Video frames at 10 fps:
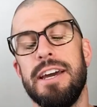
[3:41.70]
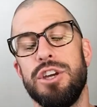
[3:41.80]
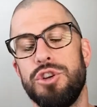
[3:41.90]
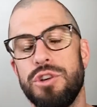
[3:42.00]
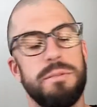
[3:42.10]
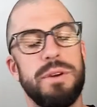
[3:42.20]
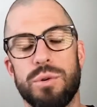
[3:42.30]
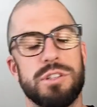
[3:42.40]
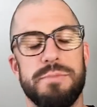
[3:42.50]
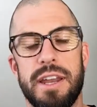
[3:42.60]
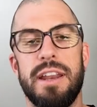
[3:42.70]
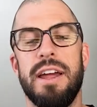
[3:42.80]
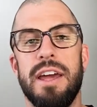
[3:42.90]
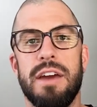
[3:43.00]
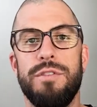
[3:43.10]
You should be awesome at it.
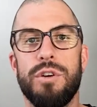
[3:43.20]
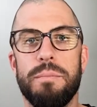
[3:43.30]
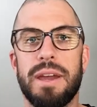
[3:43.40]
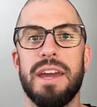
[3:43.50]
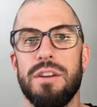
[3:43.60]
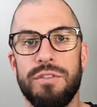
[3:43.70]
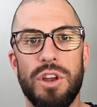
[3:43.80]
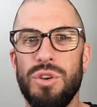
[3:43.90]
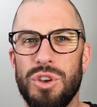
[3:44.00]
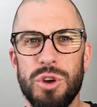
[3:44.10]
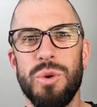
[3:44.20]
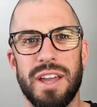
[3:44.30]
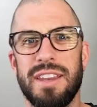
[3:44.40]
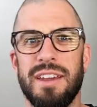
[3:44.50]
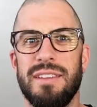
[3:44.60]
If you're a beginner, if you don't do
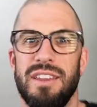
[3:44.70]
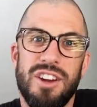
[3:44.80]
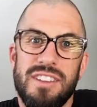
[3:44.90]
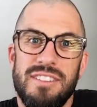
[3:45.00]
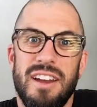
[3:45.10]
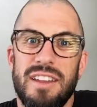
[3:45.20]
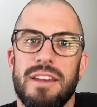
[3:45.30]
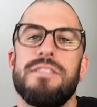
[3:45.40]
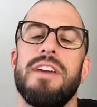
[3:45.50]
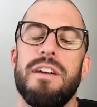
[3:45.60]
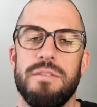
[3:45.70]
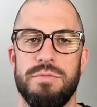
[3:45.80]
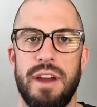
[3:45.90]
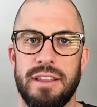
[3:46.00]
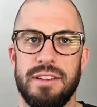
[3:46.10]
it, then you're going to suck at it. So you have to
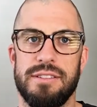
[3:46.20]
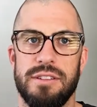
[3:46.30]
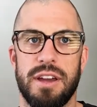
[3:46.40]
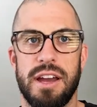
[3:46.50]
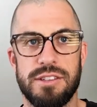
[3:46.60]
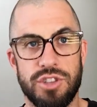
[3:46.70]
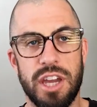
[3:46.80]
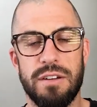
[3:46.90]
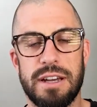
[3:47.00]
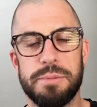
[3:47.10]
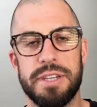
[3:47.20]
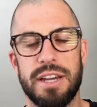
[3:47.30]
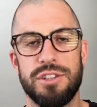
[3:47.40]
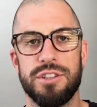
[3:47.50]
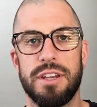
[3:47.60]
practice. Okay, so check your
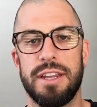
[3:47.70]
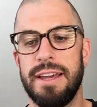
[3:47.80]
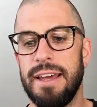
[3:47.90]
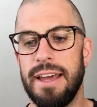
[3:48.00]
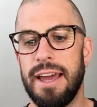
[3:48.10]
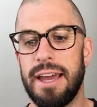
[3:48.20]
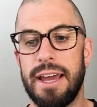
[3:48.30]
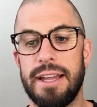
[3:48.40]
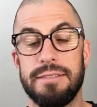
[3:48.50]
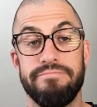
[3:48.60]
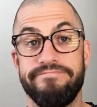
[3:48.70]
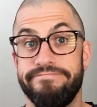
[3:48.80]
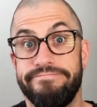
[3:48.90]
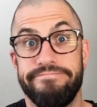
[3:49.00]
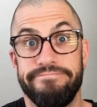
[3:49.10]
expectations on it and
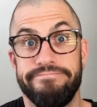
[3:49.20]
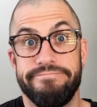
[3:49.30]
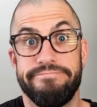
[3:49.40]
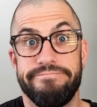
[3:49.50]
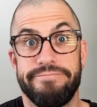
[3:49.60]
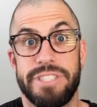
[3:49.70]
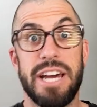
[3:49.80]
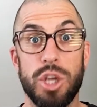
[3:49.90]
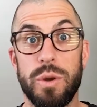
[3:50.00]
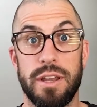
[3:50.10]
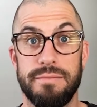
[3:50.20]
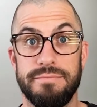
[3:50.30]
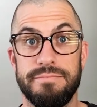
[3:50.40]
start doing it.